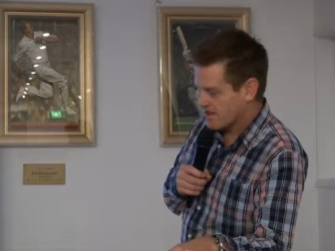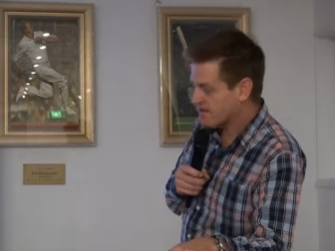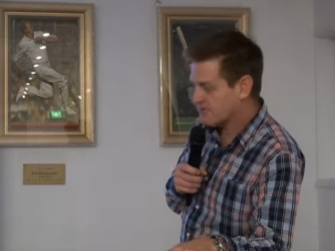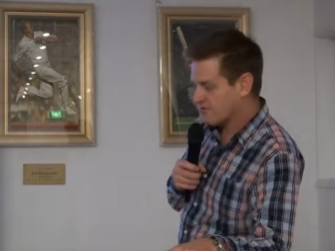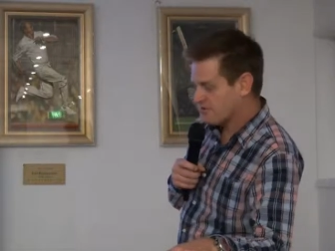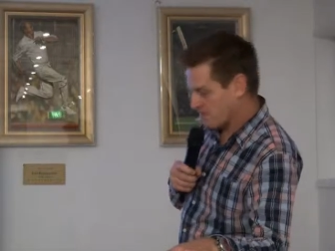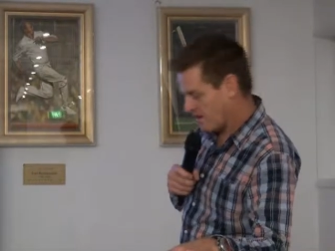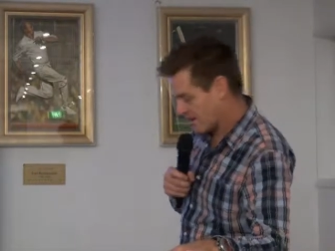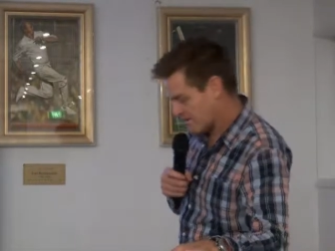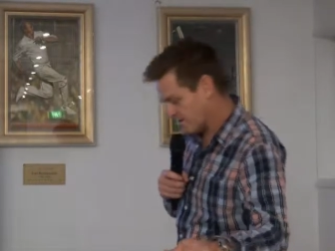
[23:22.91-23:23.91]
Now, if you're a
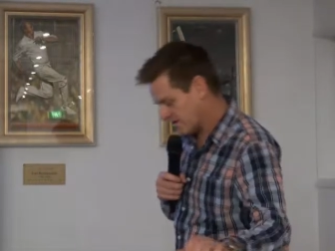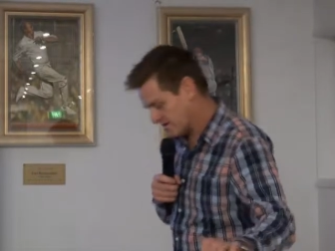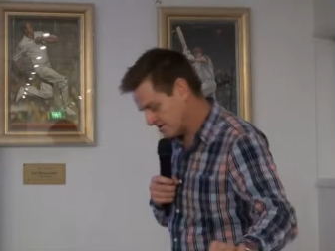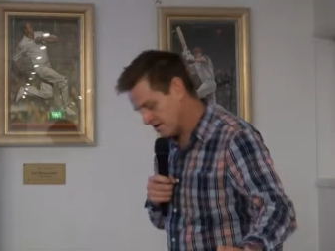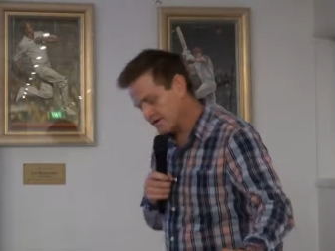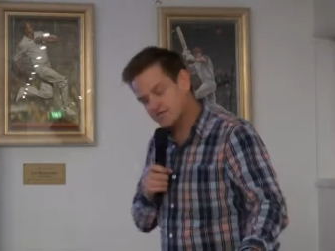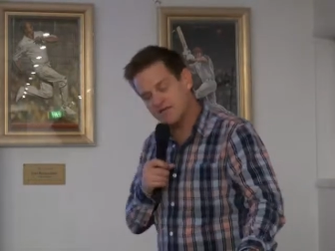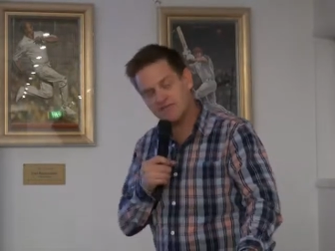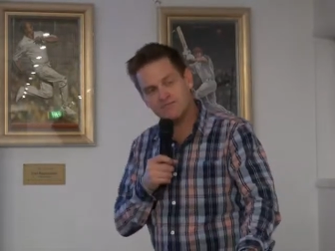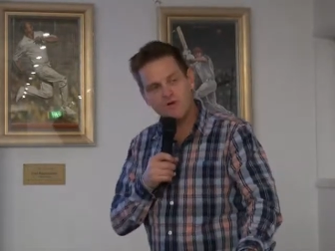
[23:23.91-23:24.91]
bike rider, you know
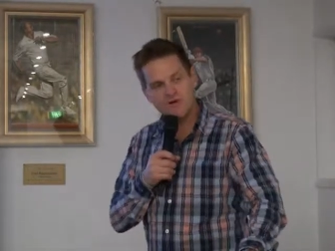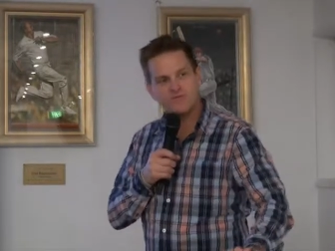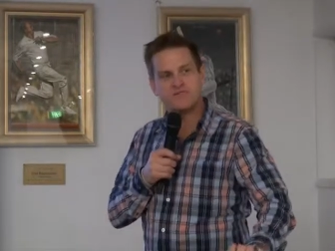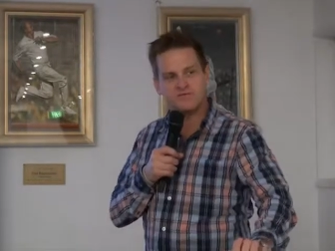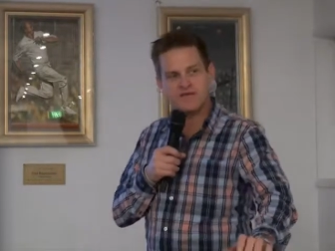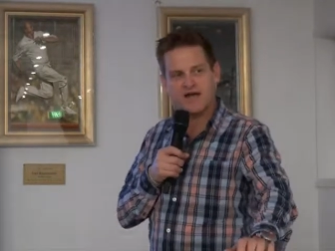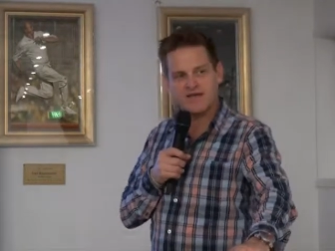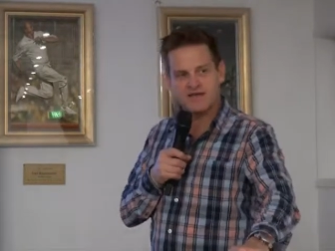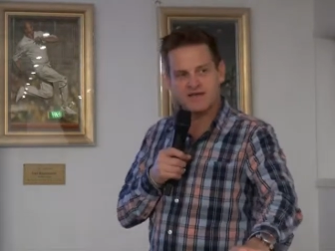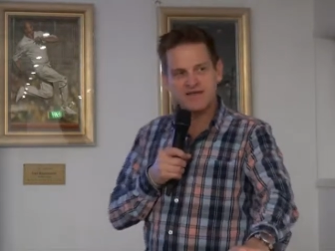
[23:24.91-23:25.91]
there's nothing more
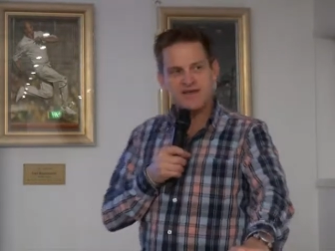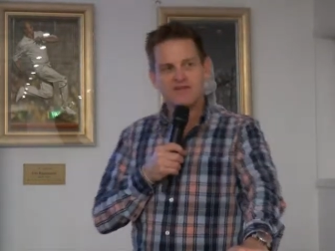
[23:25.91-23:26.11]
intimidating.